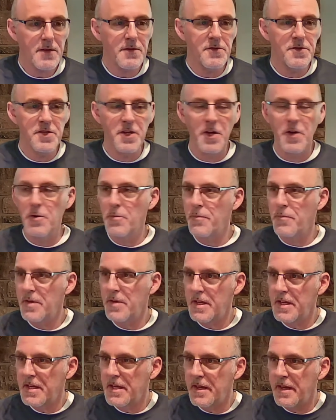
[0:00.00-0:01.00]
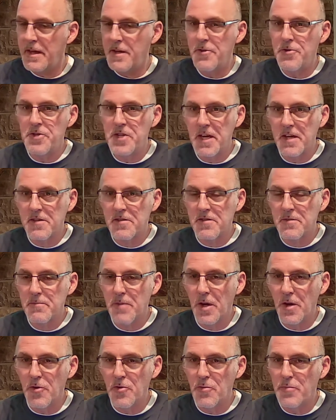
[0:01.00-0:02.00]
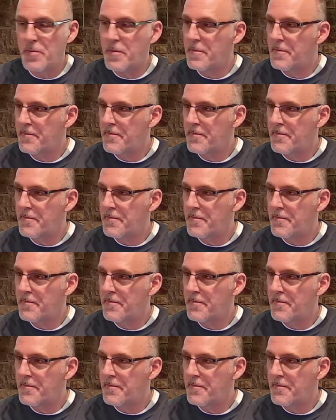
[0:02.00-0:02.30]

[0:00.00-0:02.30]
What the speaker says: So he interjects some hope,